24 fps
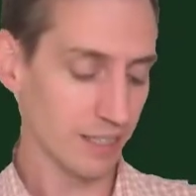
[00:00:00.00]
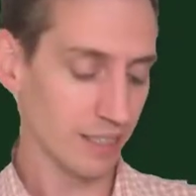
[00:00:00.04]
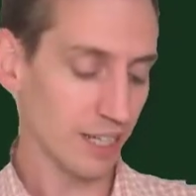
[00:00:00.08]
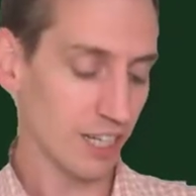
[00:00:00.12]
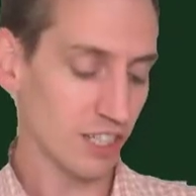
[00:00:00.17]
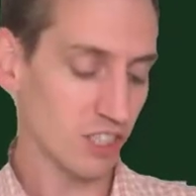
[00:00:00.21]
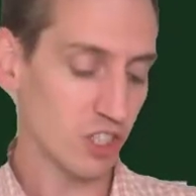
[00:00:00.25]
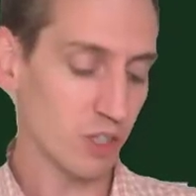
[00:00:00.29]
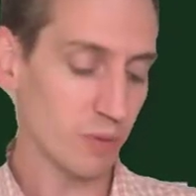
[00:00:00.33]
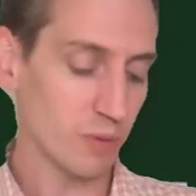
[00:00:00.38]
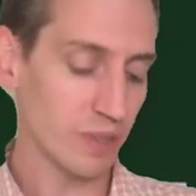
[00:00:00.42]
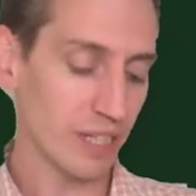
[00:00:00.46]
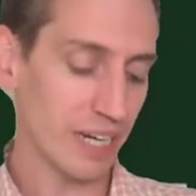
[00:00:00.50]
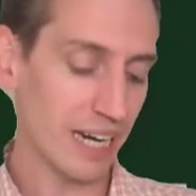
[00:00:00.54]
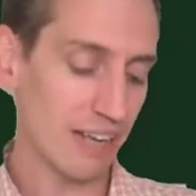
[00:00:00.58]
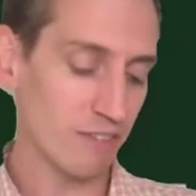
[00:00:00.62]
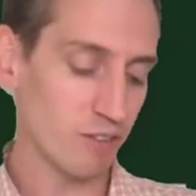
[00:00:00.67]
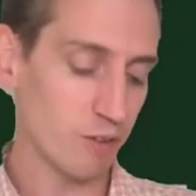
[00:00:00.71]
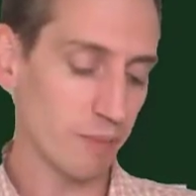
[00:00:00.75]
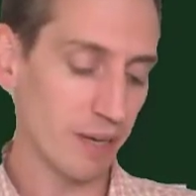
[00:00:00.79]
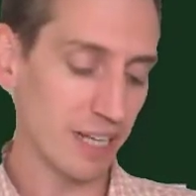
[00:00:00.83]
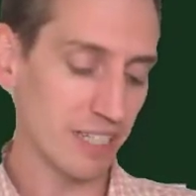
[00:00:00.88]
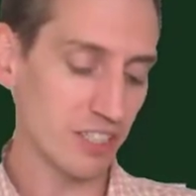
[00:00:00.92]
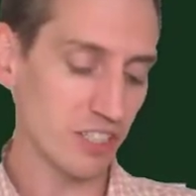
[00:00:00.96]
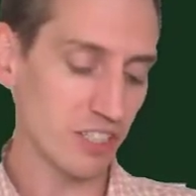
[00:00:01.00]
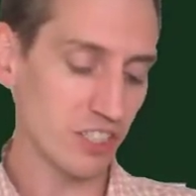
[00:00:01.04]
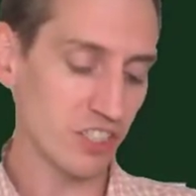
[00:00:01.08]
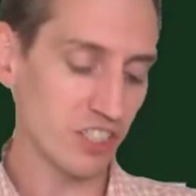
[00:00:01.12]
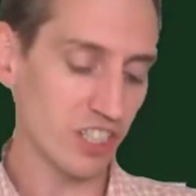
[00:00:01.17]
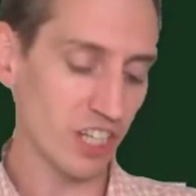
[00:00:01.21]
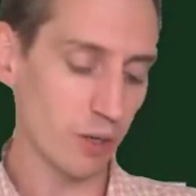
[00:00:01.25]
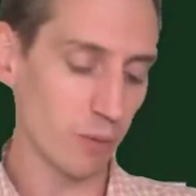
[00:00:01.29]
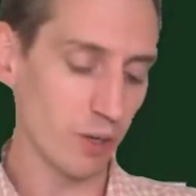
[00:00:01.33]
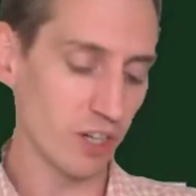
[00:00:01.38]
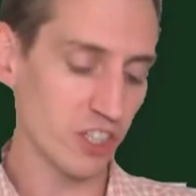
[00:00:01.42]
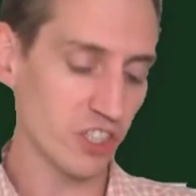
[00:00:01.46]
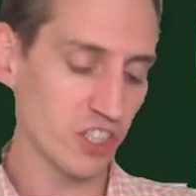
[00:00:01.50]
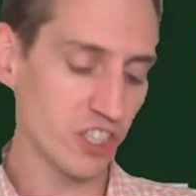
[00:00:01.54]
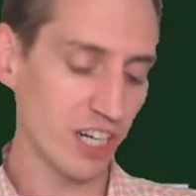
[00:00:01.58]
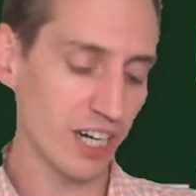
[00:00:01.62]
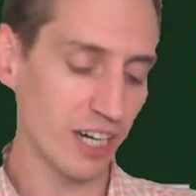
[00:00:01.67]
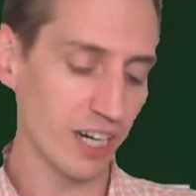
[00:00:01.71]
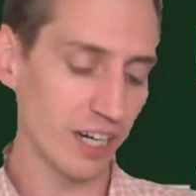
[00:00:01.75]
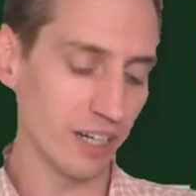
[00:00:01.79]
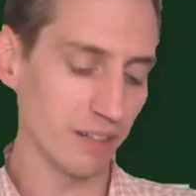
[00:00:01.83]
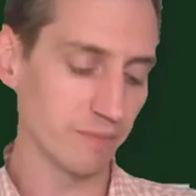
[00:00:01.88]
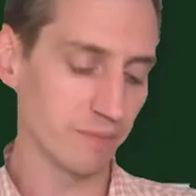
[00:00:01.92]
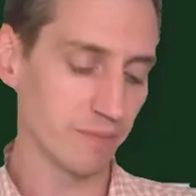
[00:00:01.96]
Assume that I have a message that I want to
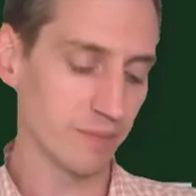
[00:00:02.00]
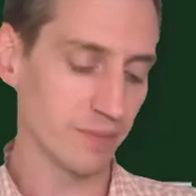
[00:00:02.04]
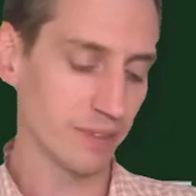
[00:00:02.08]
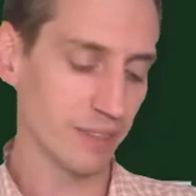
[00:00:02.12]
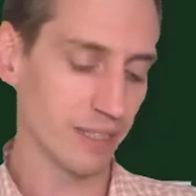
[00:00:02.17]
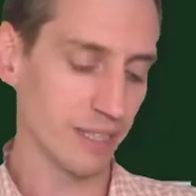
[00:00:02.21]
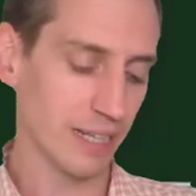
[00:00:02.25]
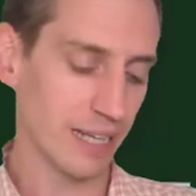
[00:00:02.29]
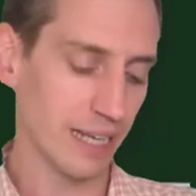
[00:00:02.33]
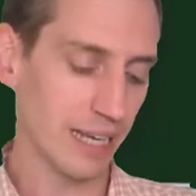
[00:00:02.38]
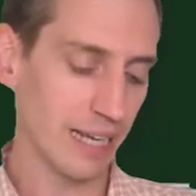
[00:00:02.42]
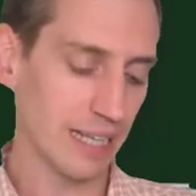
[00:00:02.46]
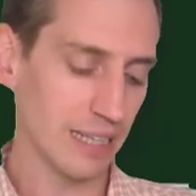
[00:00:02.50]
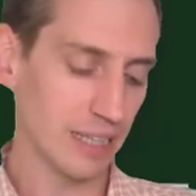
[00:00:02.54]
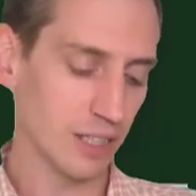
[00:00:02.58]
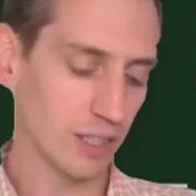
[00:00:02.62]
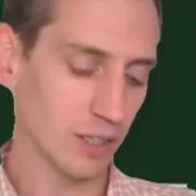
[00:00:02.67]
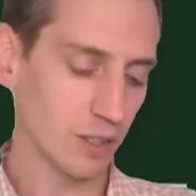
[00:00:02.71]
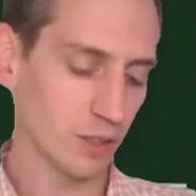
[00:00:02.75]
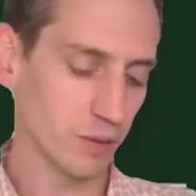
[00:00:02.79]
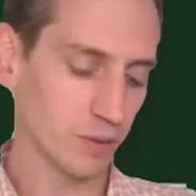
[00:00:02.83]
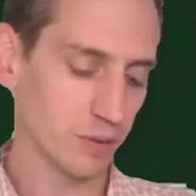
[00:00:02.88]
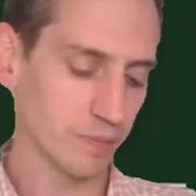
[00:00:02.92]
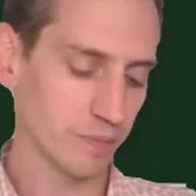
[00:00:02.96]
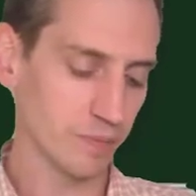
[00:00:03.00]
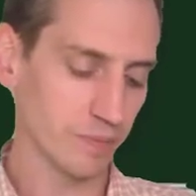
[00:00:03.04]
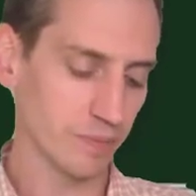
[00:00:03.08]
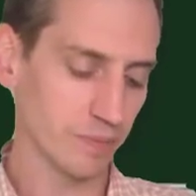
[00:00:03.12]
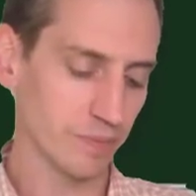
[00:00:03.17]
share. Hello.